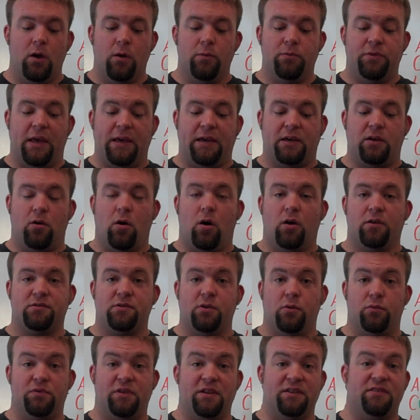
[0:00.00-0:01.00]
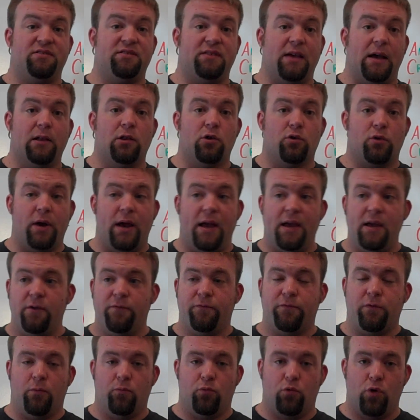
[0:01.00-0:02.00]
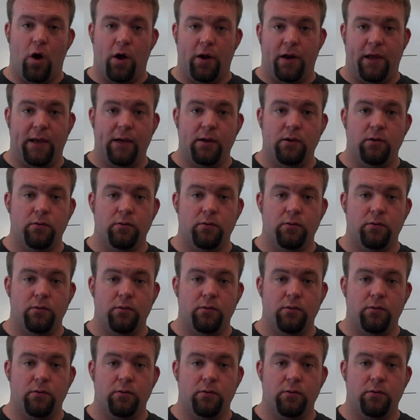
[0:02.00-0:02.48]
they can also decelerate from running